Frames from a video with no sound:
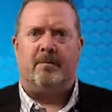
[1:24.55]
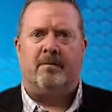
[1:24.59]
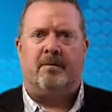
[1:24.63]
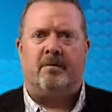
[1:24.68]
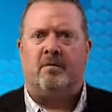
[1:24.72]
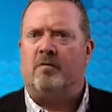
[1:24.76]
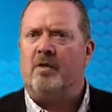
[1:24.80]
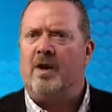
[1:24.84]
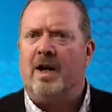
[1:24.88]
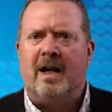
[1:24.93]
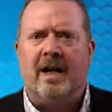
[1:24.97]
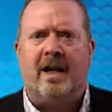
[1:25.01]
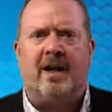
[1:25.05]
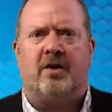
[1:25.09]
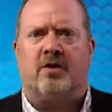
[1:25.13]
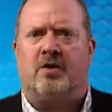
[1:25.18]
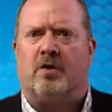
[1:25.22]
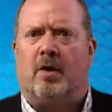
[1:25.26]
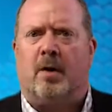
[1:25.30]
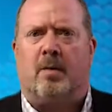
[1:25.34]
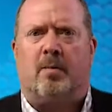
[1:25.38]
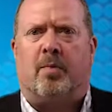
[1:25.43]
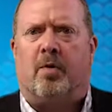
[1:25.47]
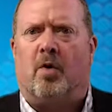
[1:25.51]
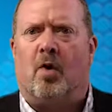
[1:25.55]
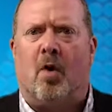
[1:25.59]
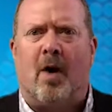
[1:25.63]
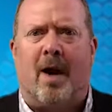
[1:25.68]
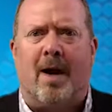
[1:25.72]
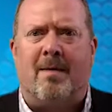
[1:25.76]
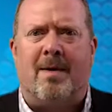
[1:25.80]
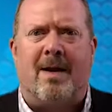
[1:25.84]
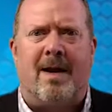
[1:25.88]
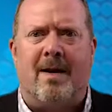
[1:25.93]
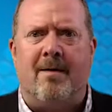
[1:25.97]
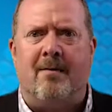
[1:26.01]
Really, a sort of
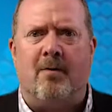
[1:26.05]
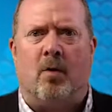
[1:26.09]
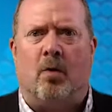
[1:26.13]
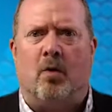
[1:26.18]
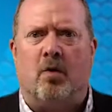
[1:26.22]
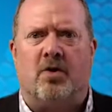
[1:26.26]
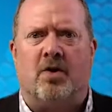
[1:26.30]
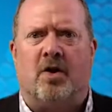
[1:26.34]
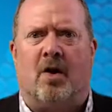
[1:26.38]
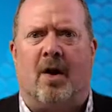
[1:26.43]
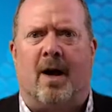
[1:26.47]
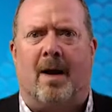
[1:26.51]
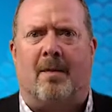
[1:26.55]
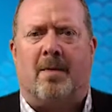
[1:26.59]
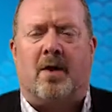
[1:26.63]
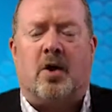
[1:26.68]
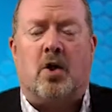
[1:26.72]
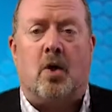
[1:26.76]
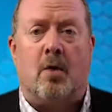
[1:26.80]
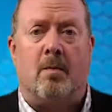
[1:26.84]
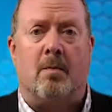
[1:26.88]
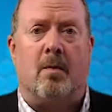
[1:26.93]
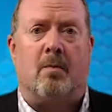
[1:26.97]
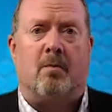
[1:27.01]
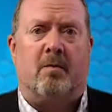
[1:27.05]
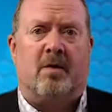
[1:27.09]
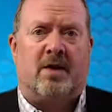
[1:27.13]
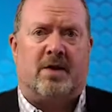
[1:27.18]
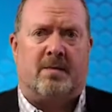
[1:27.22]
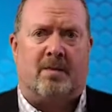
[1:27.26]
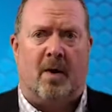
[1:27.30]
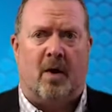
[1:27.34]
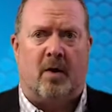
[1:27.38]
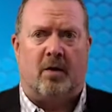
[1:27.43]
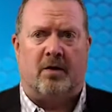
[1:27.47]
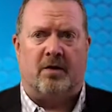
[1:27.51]
primeval type human
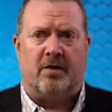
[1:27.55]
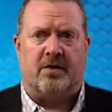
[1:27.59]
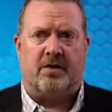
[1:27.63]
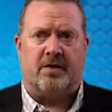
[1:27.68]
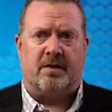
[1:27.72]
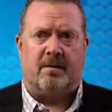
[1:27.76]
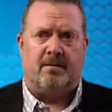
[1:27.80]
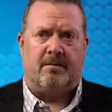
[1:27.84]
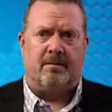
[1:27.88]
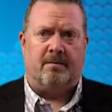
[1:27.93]
response.